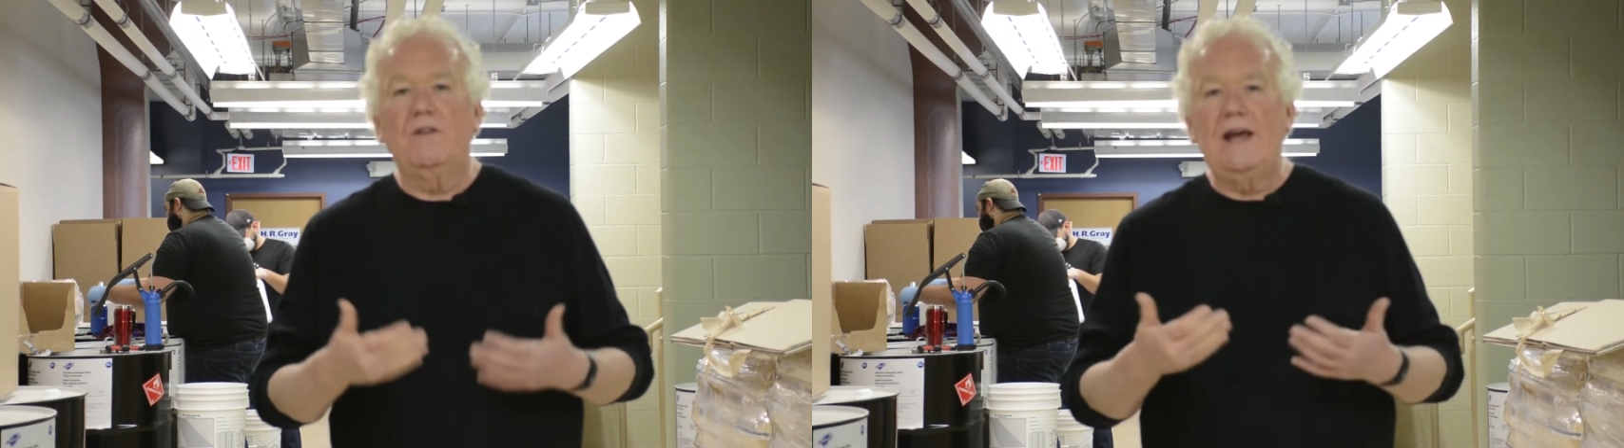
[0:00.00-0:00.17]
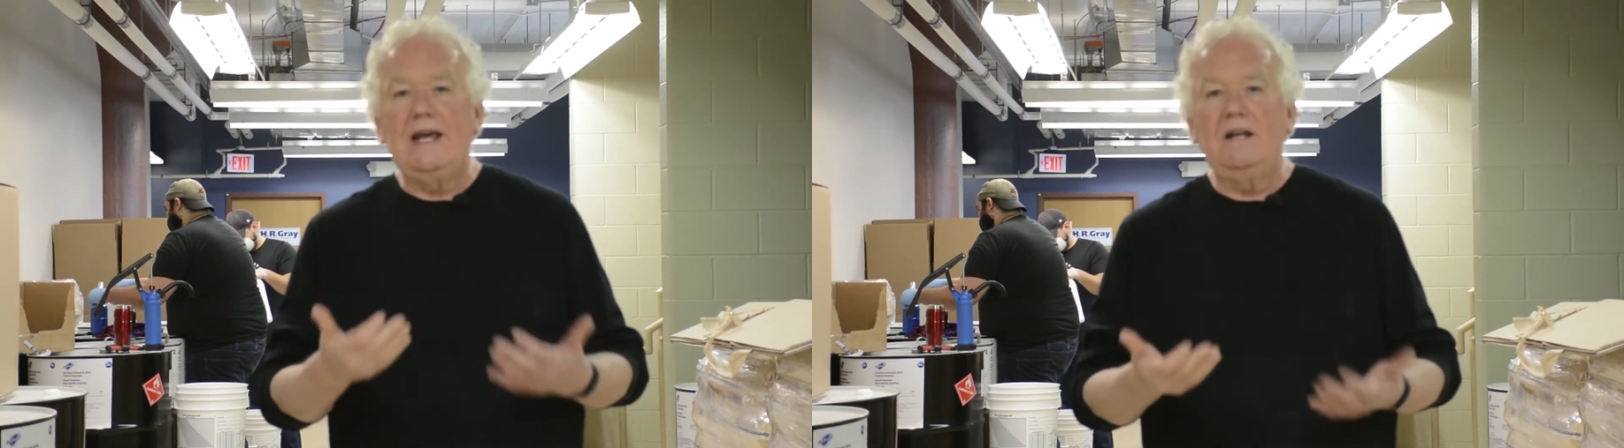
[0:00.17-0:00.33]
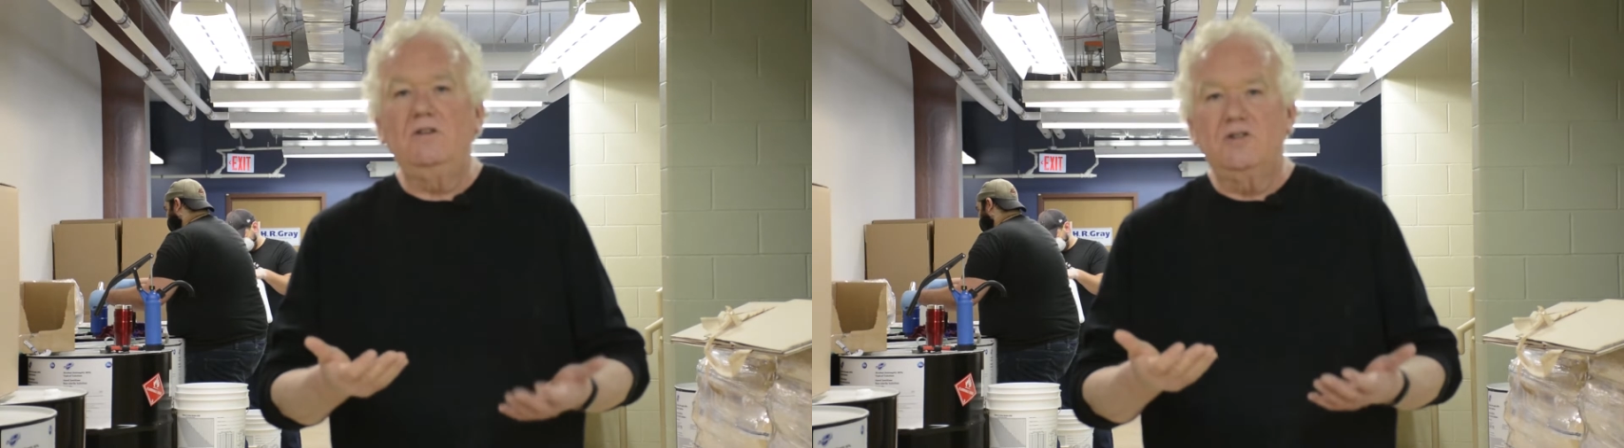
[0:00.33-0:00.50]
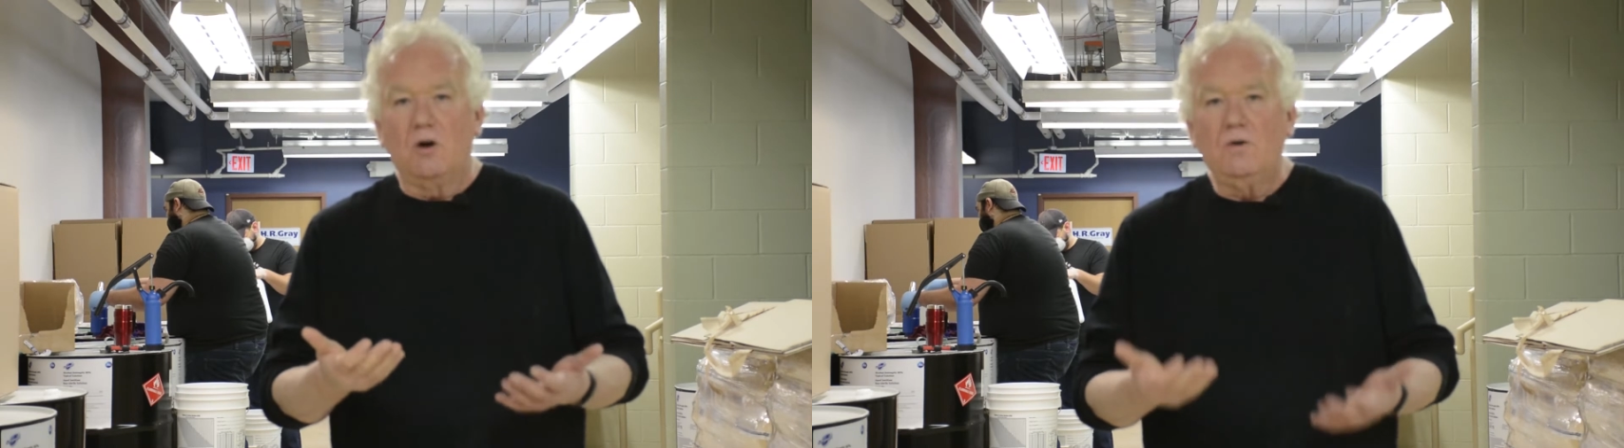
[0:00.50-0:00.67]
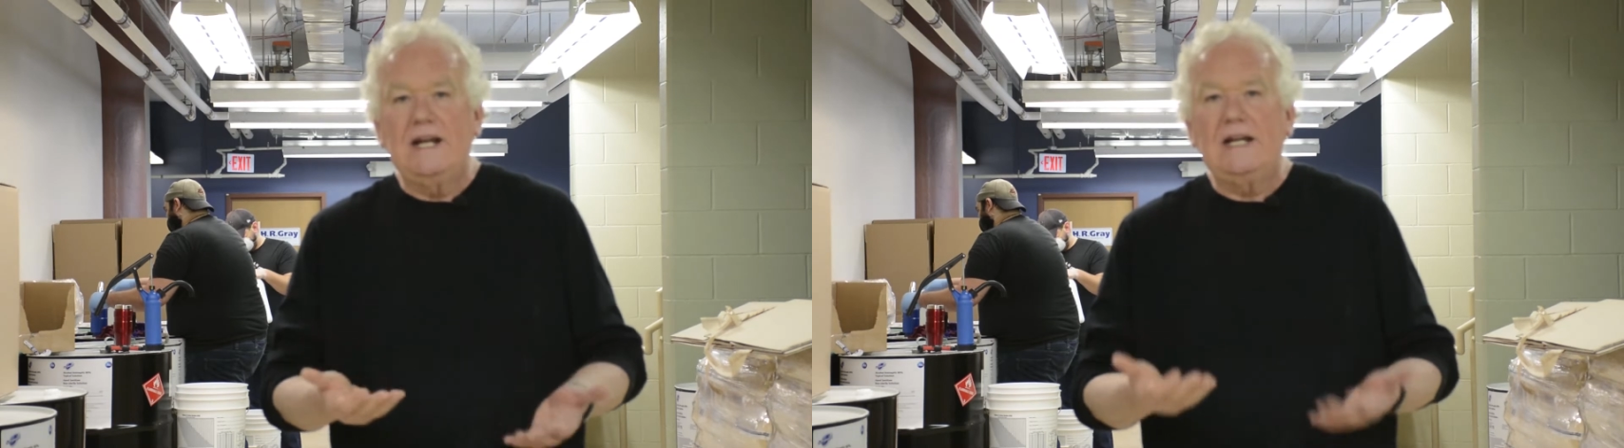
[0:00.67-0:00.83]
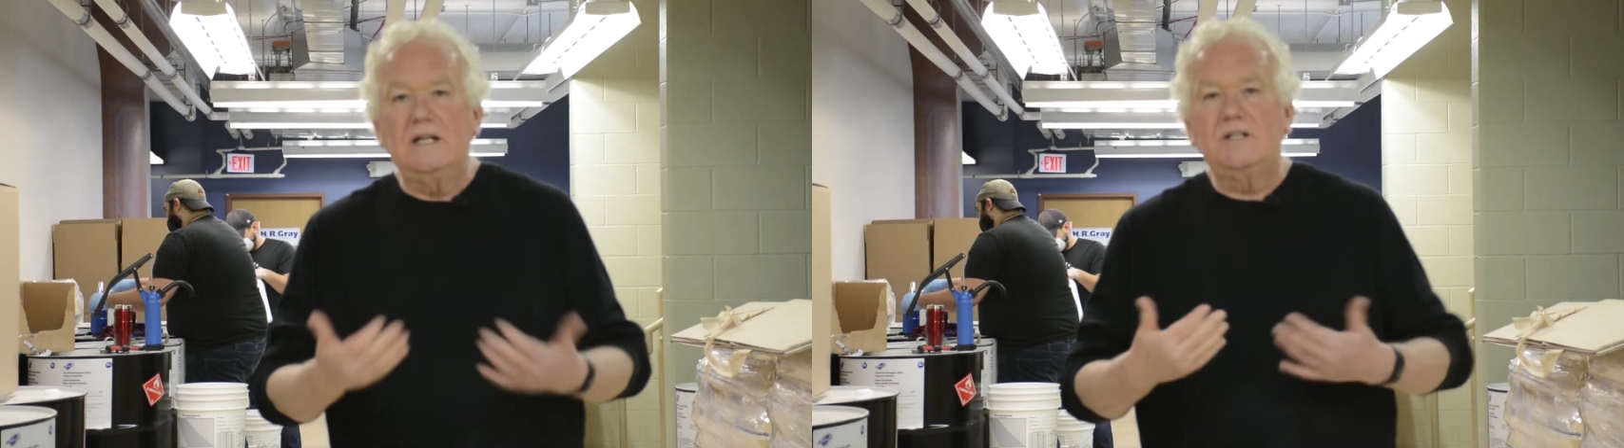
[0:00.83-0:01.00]
They
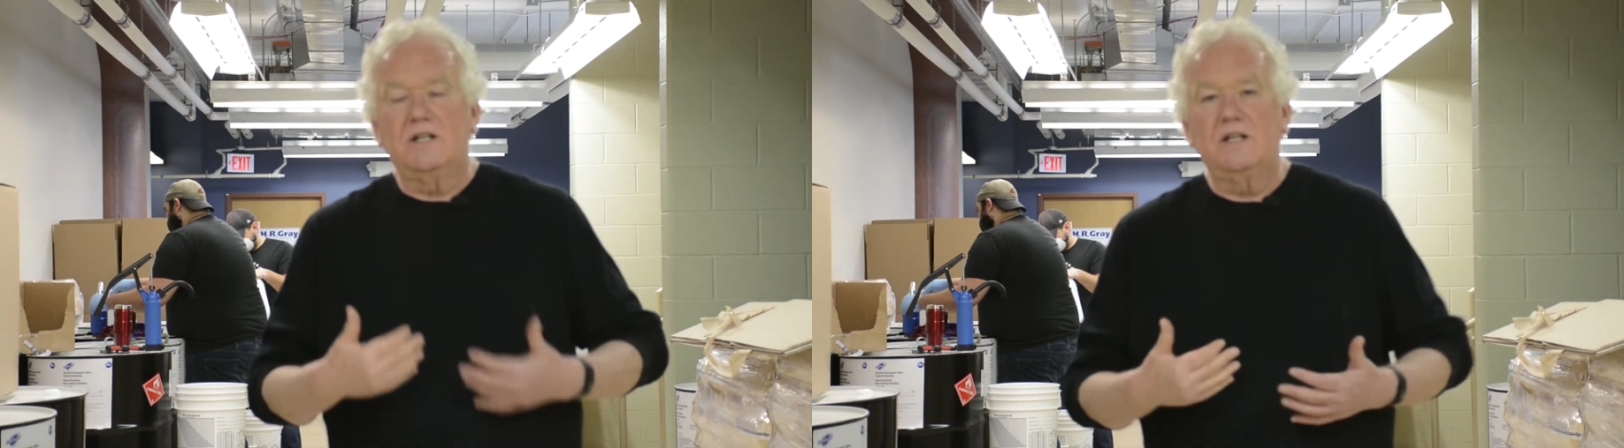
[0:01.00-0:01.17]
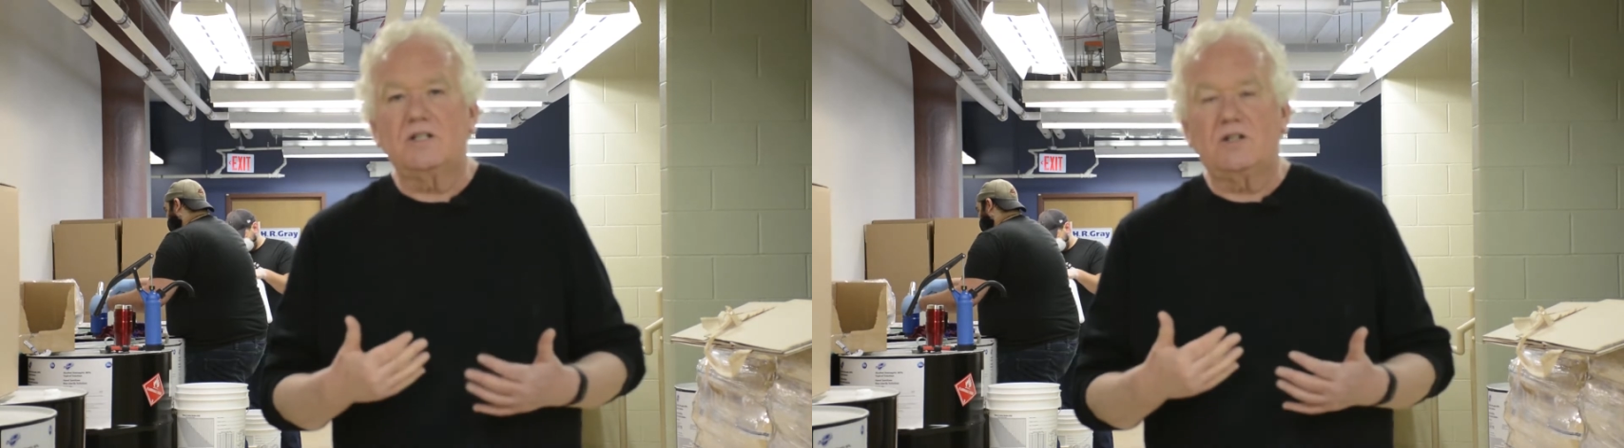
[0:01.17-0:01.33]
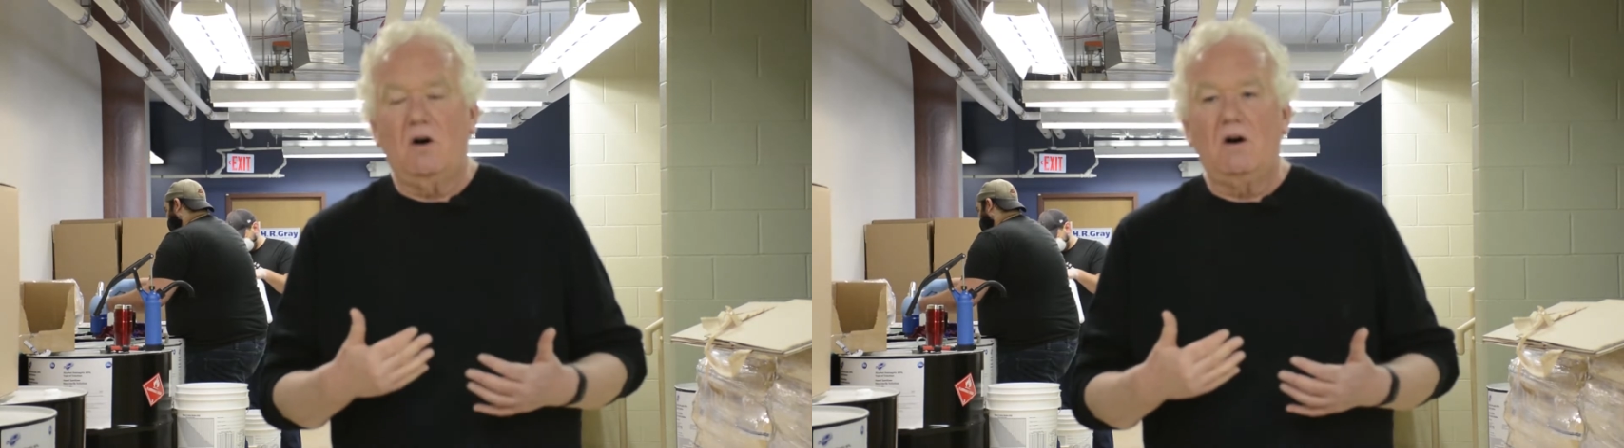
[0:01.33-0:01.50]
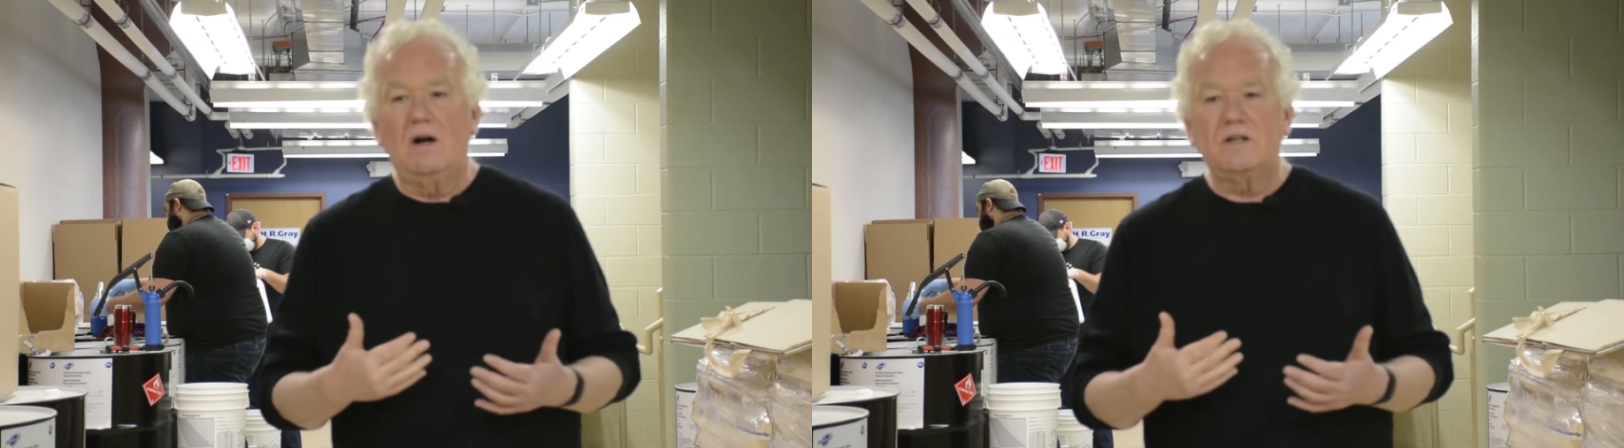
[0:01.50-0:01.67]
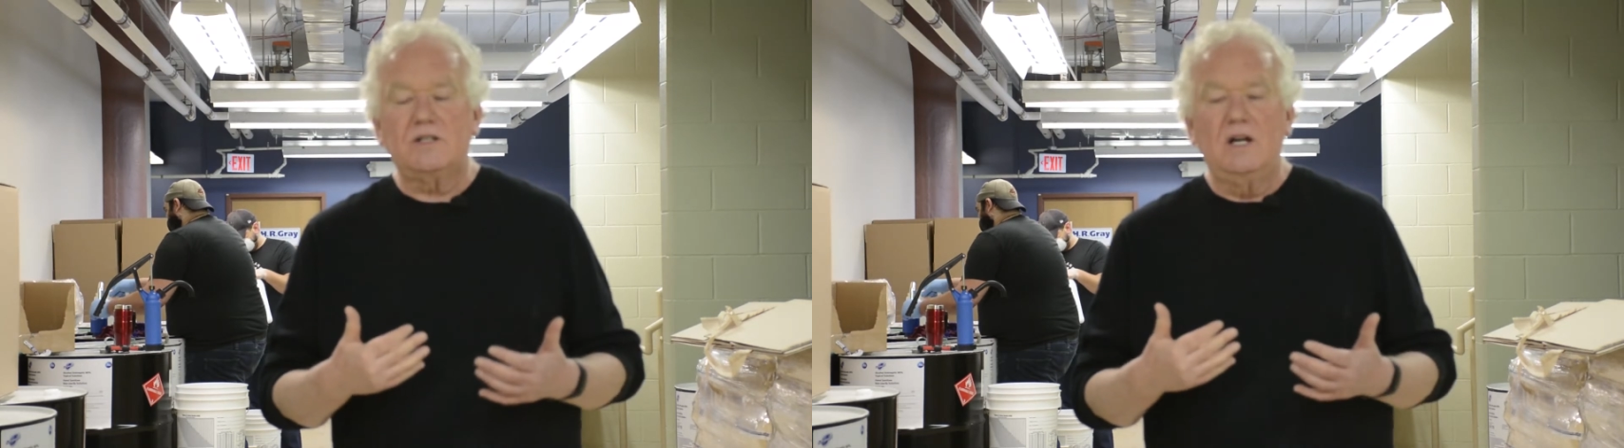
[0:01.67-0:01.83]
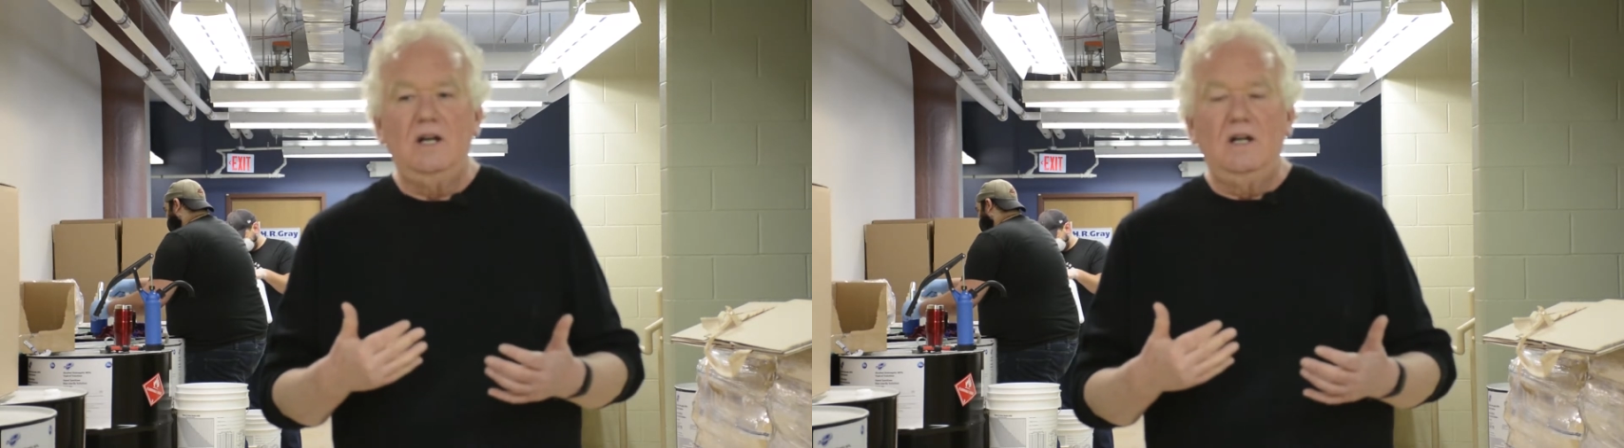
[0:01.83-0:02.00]
donated to this cause.